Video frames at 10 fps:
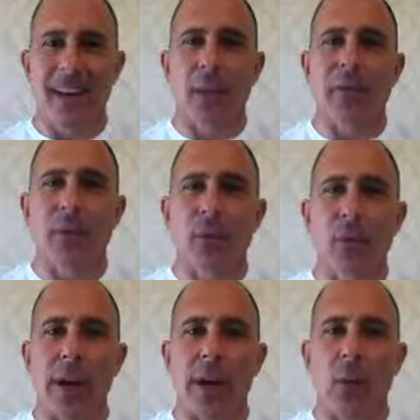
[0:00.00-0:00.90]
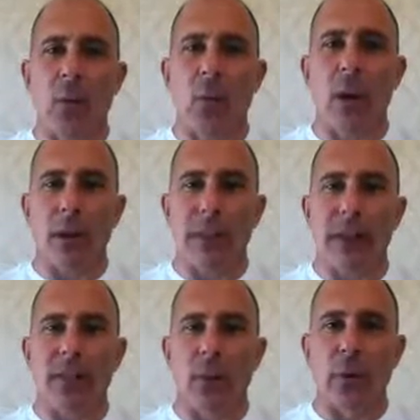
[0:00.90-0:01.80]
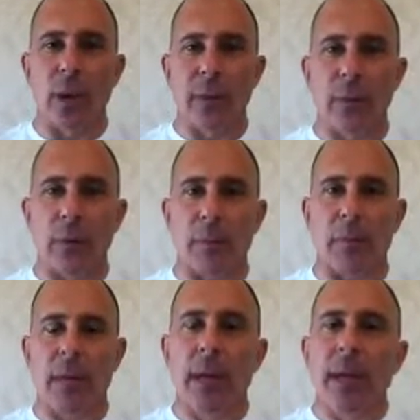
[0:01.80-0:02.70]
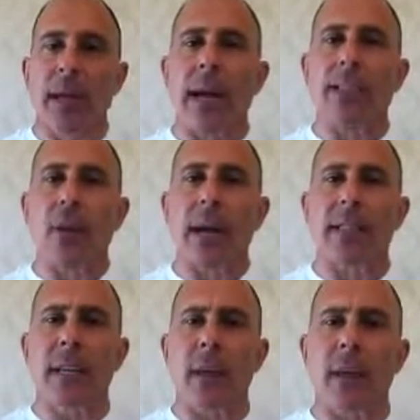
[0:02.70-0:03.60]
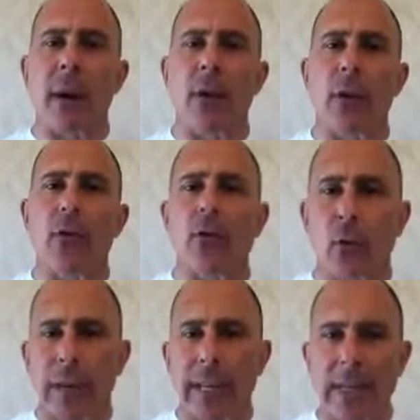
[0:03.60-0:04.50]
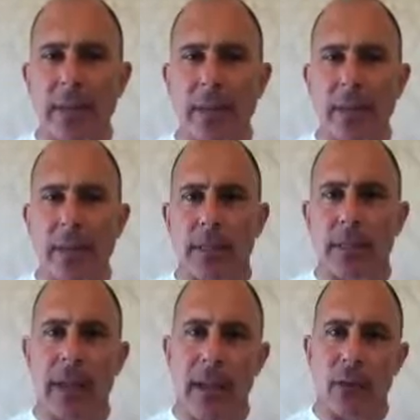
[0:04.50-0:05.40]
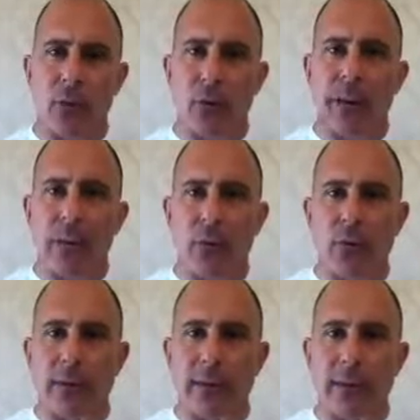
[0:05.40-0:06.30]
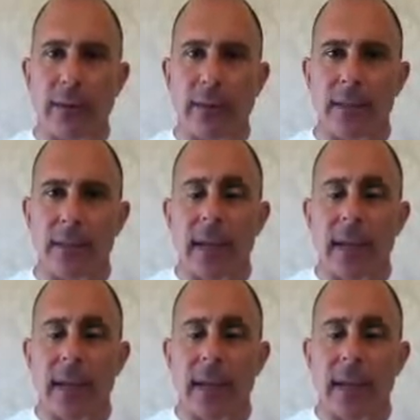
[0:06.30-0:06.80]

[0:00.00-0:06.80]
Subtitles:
I'm Steve Turano. Welcome to Ask a Real Expert. Guys are asking about training splits and training routines.